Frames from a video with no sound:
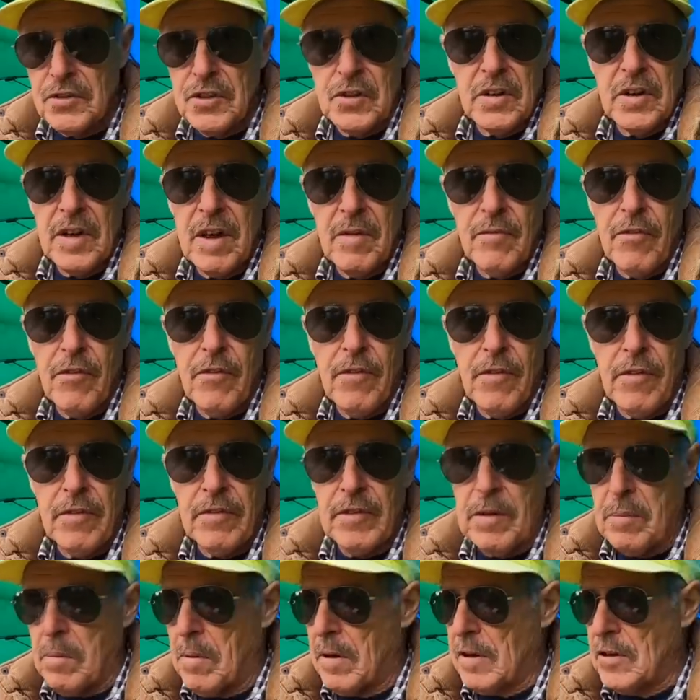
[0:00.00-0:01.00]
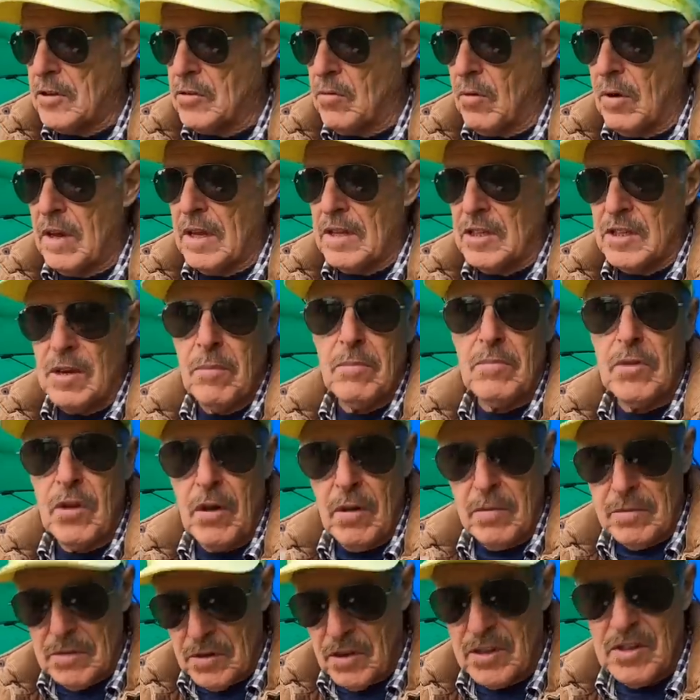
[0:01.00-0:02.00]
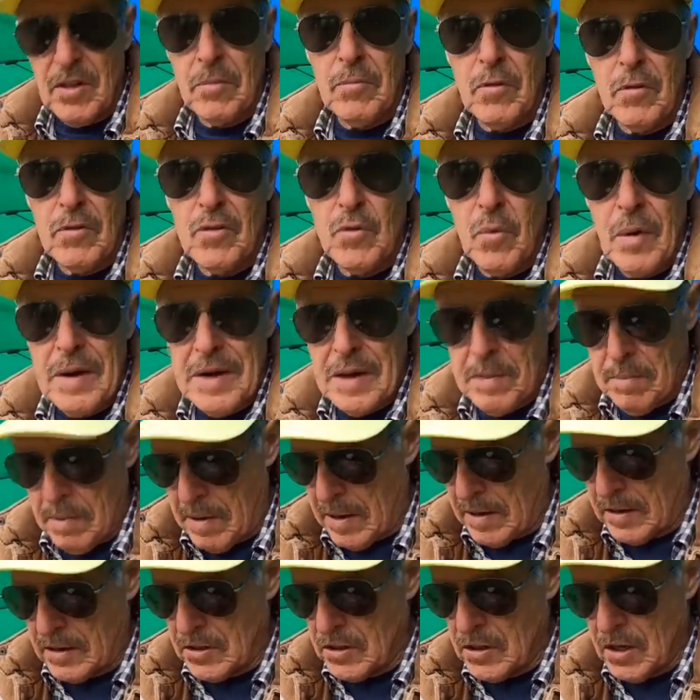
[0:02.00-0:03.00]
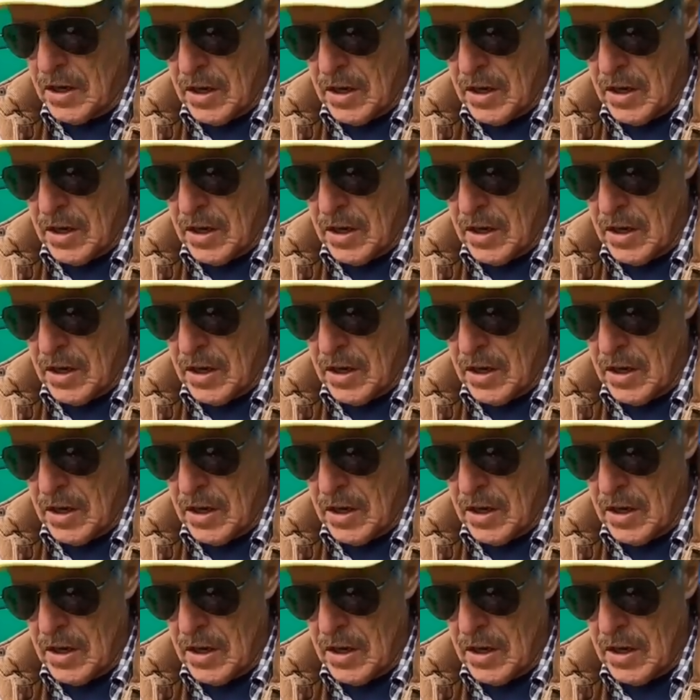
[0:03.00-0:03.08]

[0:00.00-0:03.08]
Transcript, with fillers: you can get them for fifty pence or less sometimes, sometimes twenty pence.